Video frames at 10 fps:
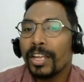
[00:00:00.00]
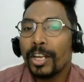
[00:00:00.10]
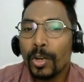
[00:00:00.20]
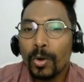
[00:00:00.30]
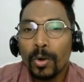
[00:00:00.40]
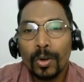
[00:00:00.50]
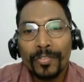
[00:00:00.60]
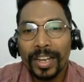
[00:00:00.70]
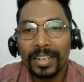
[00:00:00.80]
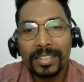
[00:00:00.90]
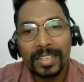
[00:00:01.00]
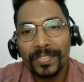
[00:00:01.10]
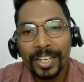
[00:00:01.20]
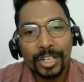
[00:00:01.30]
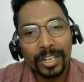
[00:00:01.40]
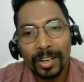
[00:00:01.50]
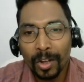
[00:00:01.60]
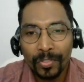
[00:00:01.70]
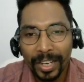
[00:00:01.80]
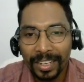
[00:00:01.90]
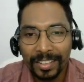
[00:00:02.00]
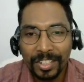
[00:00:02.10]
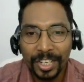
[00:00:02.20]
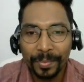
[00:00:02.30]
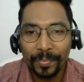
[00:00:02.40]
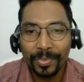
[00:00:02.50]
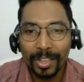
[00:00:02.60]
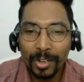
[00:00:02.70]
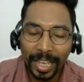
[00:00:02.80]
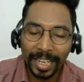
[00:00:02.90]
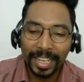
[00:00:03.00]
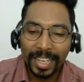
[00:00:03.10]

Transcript: law of conservation of energy. Okay,